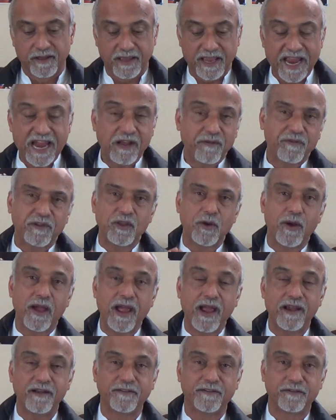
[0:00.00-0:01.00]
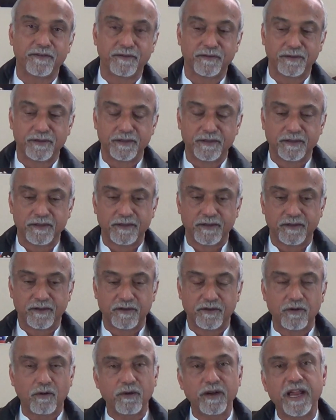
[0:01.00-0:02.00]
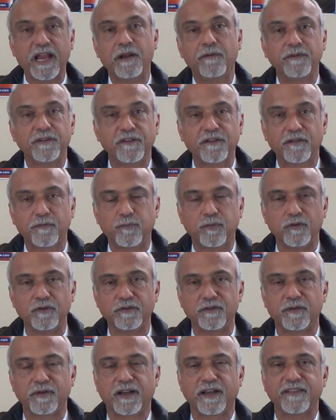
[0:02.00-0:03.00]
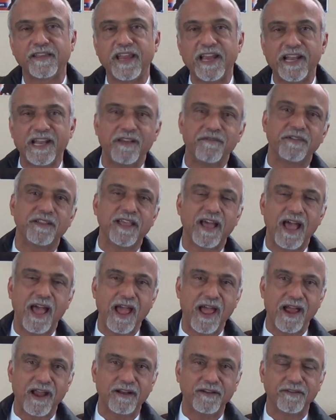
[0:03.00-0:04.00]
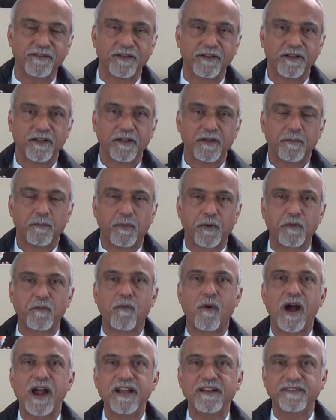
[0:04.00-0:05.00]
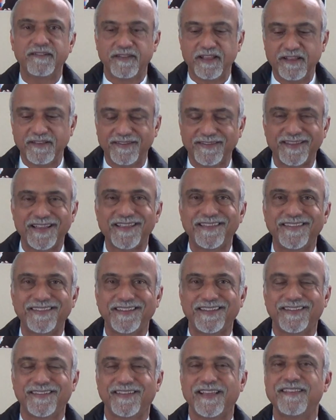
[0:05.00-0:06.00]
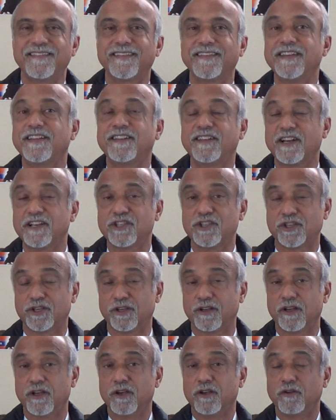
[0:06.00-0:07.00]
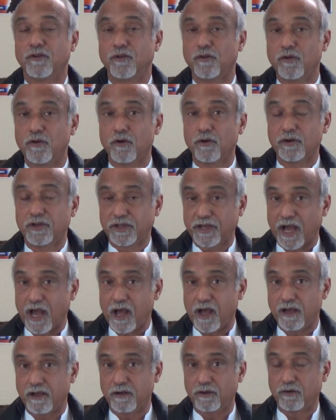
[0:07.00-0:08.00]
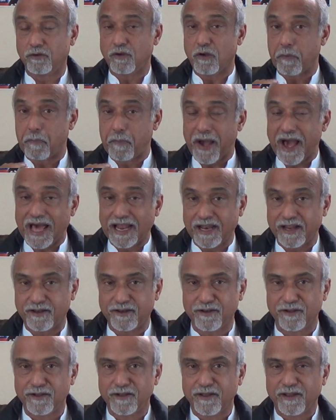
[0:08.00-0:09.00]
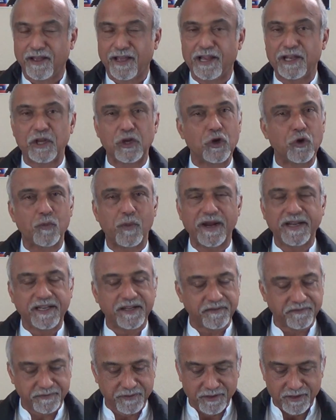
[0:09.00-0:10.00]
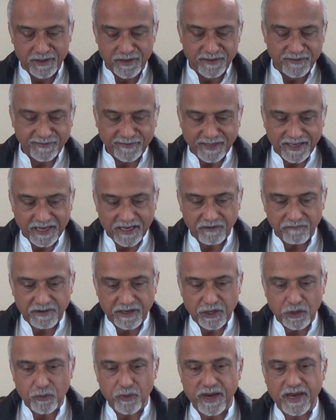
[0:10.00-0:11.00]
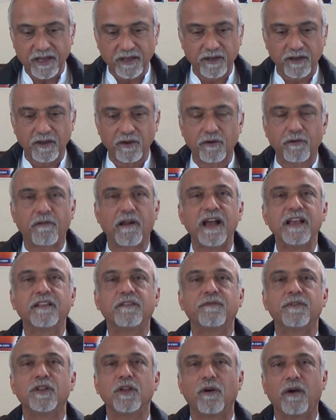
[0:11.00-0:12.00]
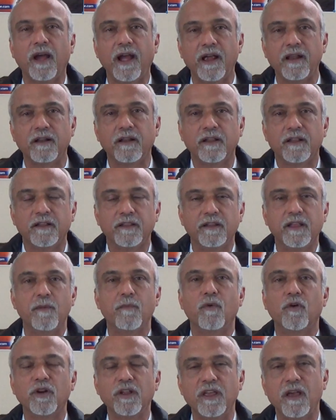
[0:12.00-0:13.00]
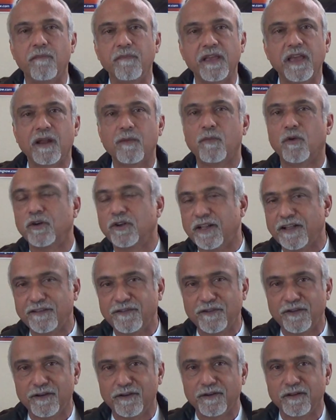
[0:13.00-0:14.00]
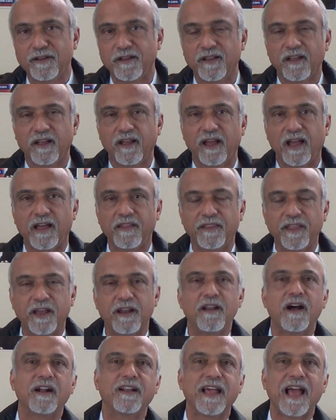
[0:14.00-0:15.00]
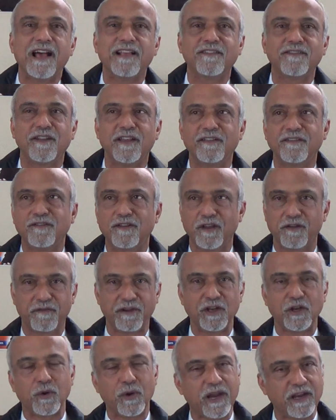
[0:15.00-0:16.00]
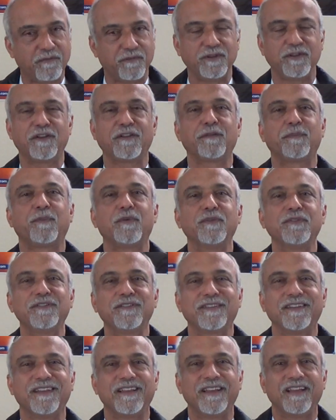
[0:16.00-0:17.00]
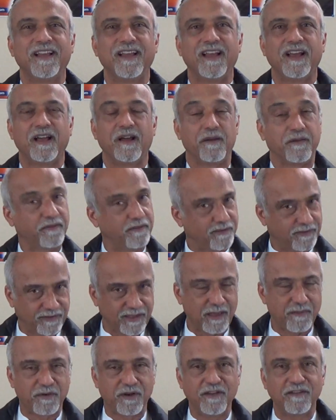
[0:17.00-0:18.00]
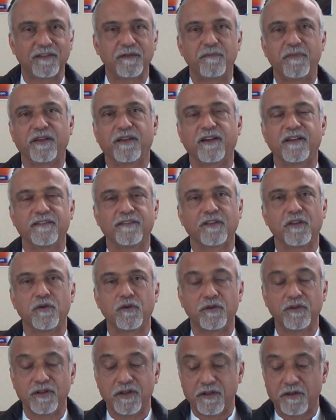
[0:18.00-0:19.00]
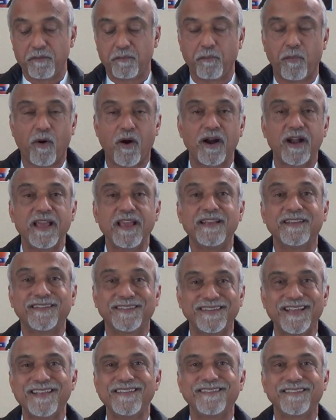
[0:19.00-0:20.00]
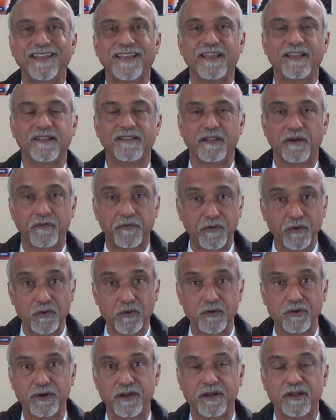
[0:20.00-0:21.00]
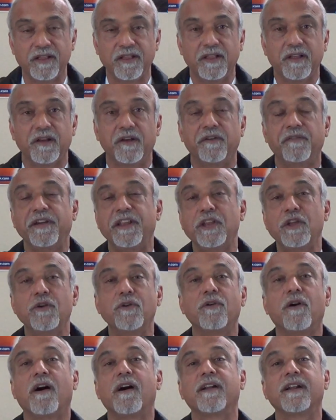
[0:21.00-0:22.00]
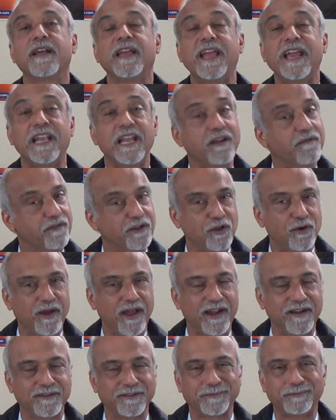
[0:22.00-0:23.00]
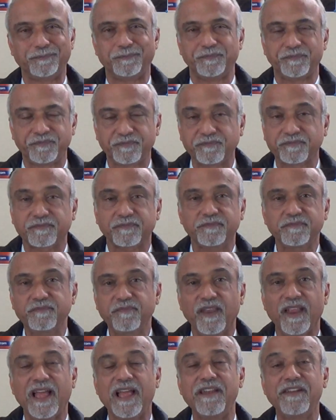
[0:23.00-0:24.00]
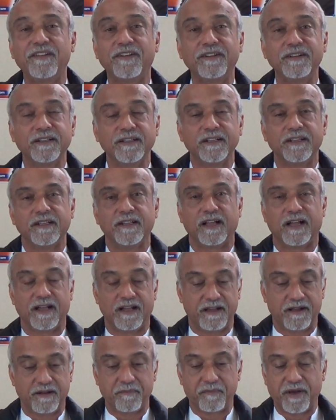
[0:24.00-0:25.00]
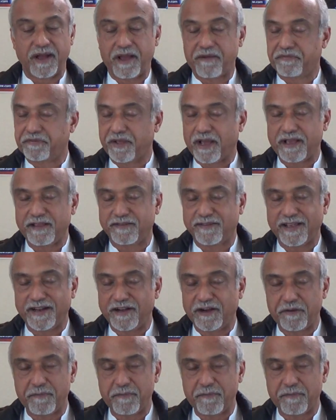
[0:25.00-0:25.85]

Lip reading: eat with your hands. Don't eat with the spoons, because eating with the hands provides the sensory touch to your tongue, to your palate. And you might have seen, when you eat your rice with your hand, they're more yummier, more tastier, and they're not as tastier when you eat with your spoons. Same reason, because your body is sensing the food when you are eating with your hands. And I said it